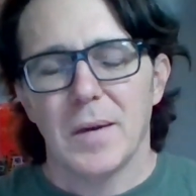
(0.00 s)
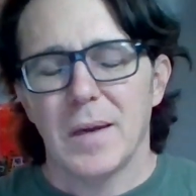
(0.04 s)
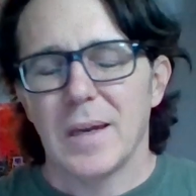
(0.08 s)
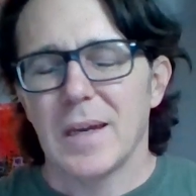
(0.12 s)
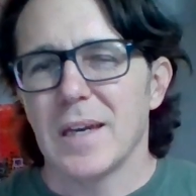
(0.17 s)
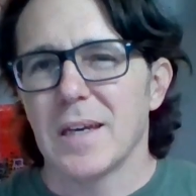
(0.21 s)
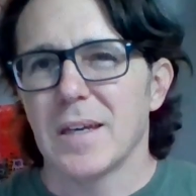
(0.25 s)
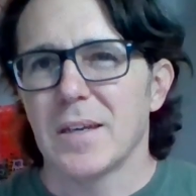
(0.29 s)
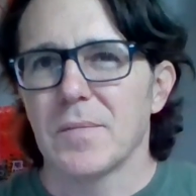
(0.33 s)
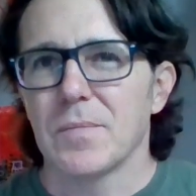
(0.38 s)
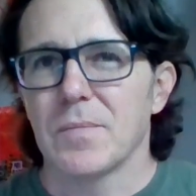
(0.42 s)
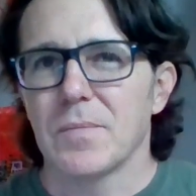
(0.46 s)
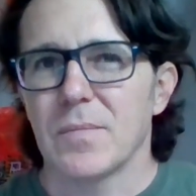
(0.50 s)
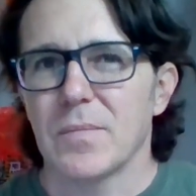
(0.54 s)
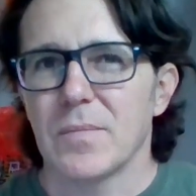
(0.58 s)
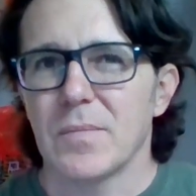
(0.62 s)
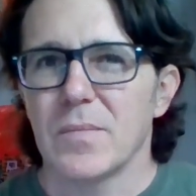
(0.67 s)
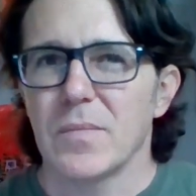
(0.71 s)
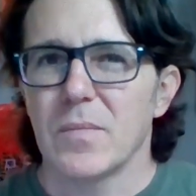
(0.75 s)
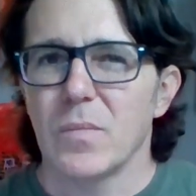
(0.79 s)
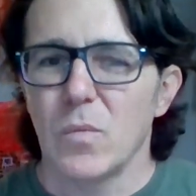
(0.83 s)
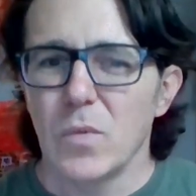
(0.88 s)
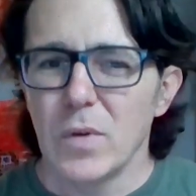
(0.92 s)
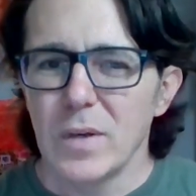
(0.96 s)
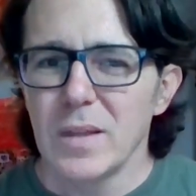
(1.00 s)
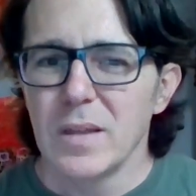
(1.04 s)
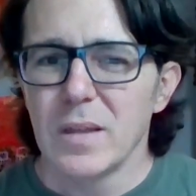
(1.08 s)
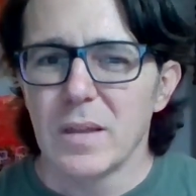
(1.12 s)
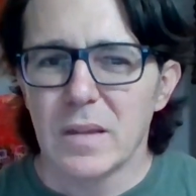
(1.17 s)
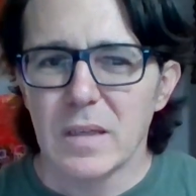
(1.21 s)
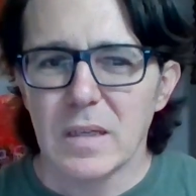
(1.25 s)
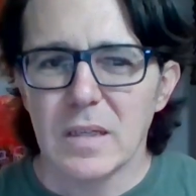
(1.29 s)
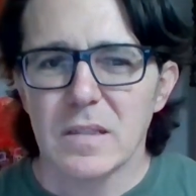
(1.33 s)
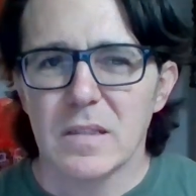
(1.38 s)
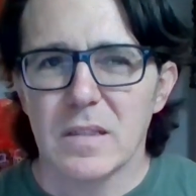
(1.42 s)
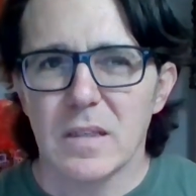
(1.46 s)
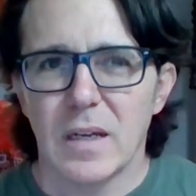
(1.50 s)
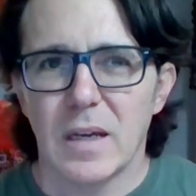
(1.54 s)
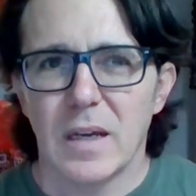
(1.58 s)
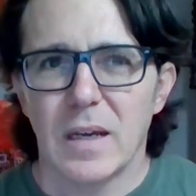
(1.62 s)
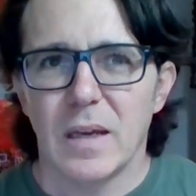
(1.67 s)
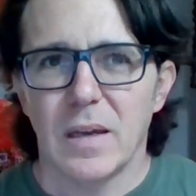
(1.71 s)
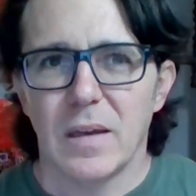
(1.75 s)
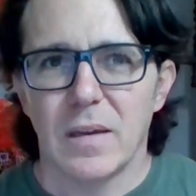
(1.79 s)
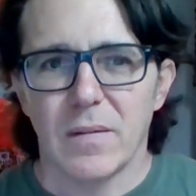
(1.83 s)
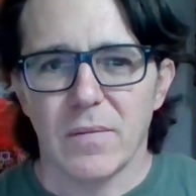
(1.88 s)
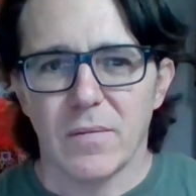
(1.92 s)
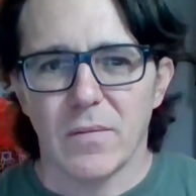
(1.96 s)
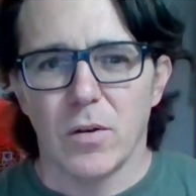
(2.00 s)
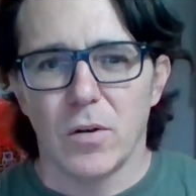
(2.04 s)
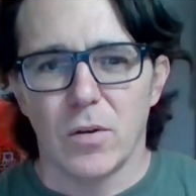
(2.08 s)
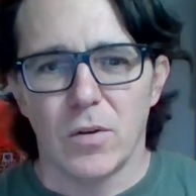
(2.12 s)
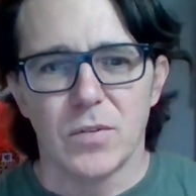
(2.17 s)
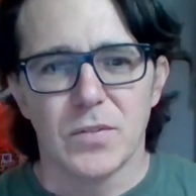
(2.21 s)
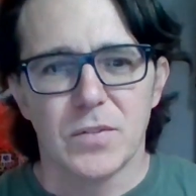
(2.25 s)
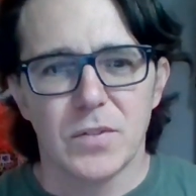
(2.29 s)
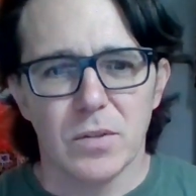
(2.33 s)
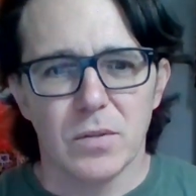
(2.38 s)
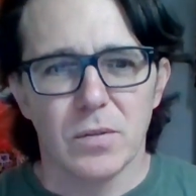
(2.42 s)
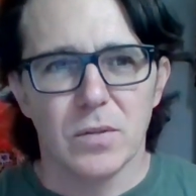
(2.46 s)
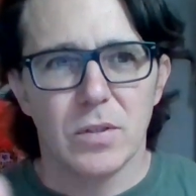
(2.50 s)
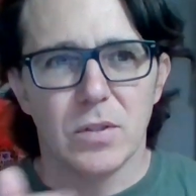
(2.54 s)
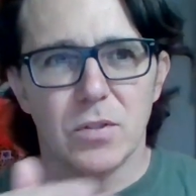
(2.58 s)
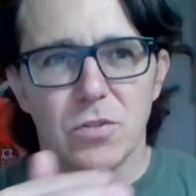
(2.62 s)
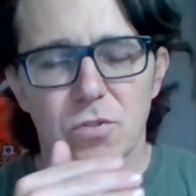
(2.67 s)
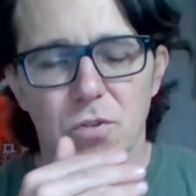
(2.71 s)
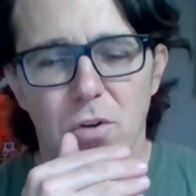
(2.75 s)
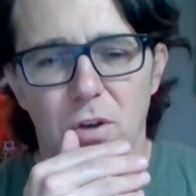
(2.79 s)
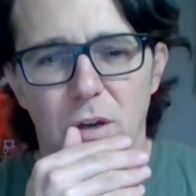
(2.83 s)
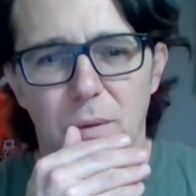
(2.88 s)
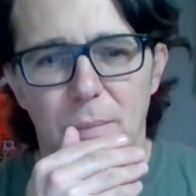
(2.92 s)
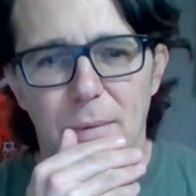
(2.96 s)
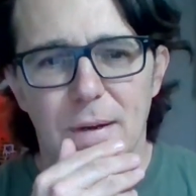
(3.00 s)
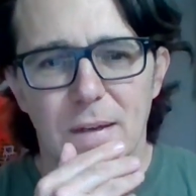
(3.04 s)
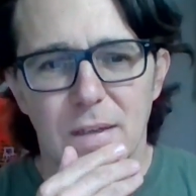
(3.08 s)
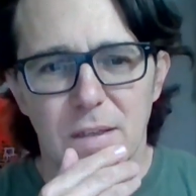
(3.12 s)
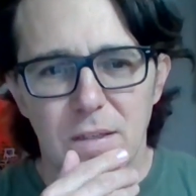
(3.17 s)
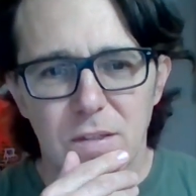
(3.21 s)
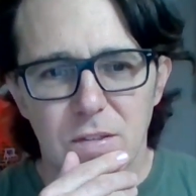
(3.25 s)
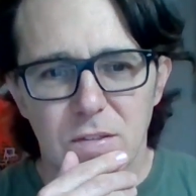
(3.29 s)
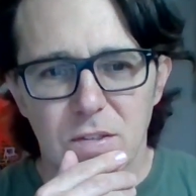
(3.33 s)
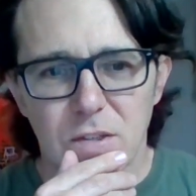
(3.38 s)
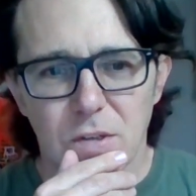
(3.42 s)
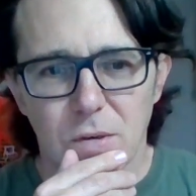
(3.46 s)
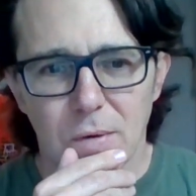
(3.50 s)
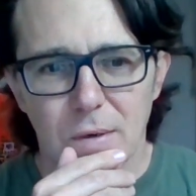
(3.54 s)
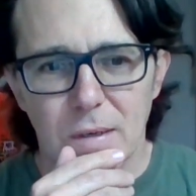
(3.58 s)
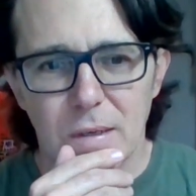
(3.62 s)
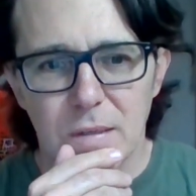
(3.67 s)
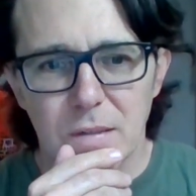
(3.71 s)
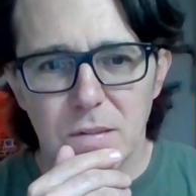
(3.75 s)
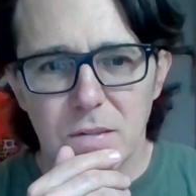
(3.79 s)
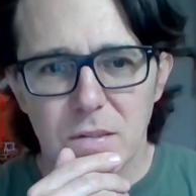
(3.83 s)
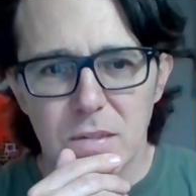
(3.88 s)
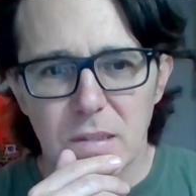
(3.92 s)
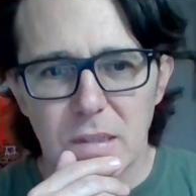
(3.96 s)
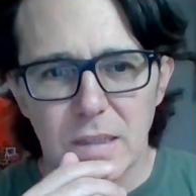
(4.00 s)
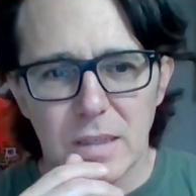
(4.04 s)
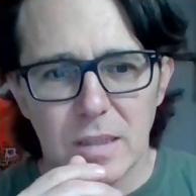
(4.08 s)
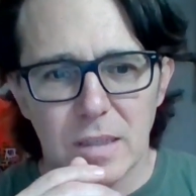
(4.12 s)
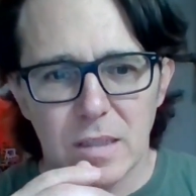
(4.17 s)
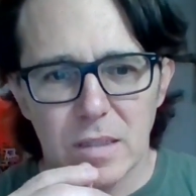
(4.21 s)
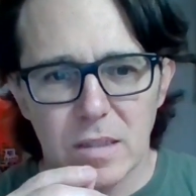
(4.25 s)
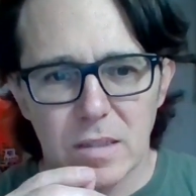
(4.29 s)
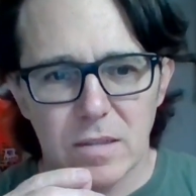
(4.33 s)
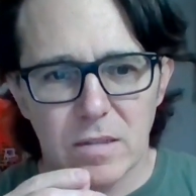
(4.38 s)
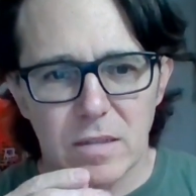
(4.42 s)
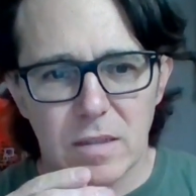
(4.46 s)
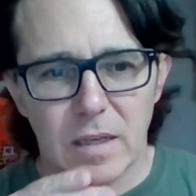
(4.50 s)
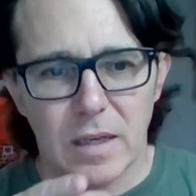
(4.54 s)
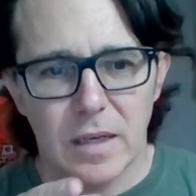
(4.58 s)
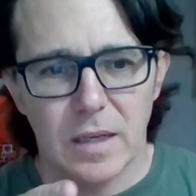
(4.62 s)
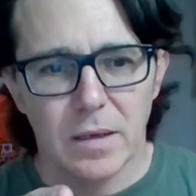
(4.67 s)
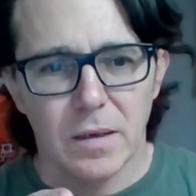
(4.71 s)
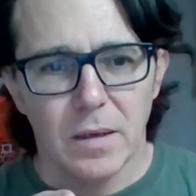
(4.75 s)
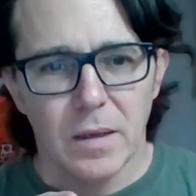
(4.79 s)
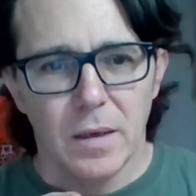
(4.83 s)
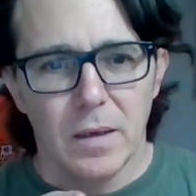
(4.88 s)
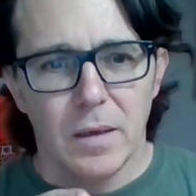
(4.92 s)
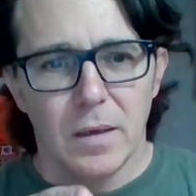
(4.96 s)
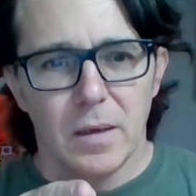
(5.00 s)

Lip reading: And one of the things that I also enjoy about his series is that